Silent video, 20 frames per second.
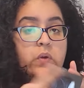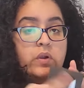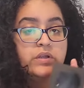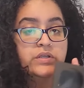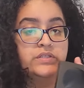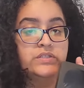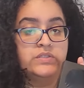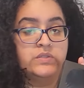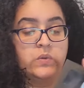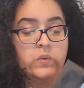were
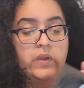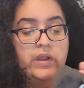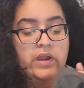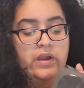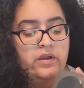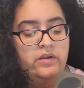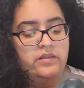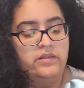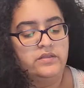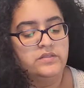
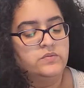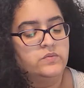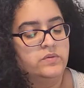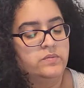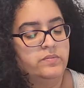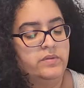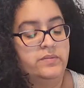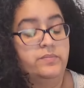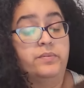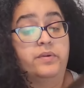square, this
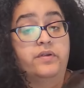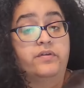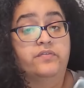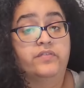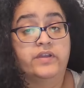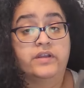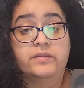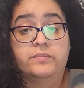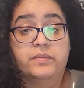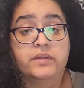would be
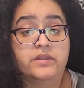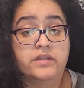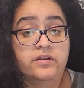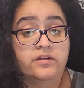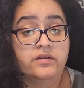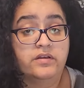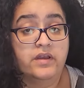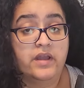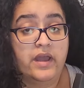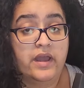perfect, but
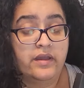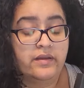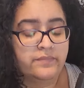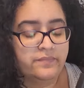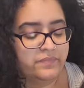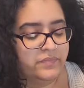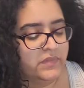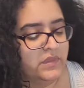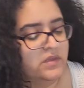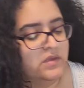they're not.
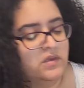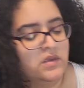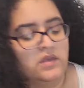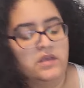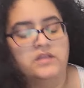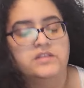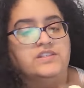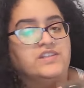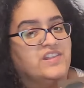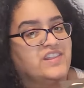
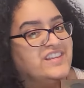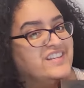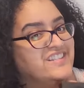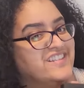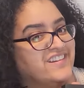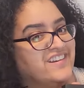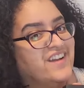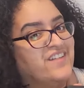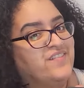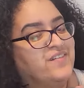So these
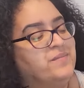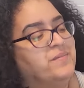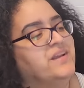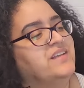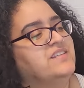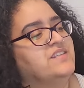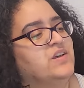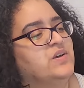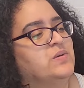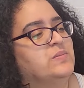are not for my
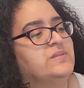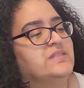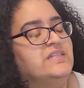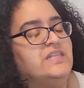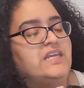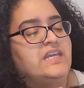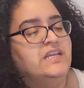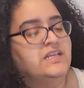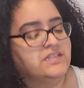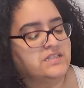soaps.
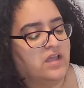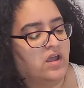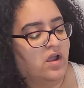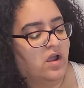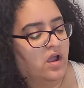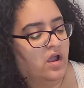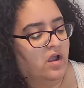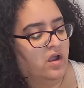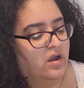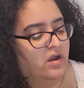These
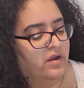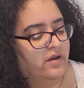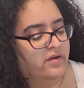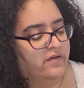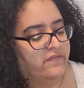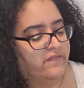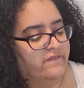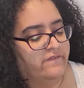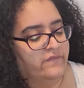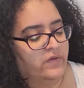are
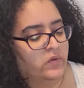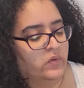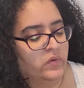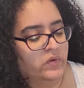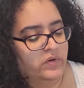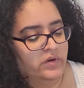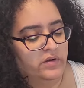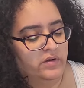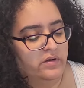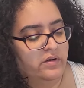
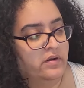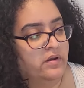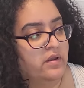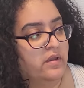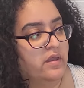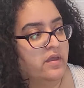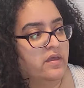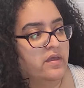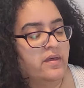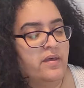for
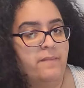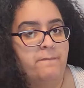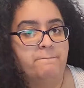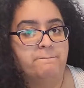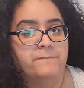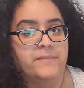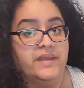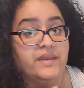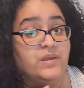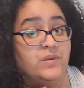
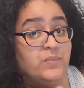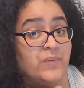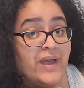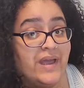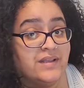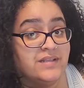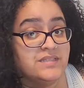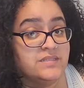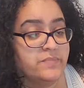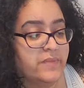my new
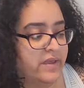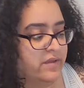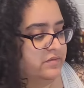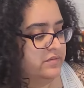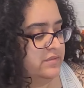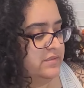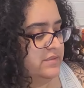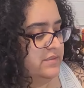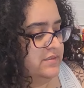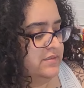wax
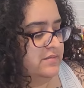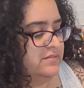melts.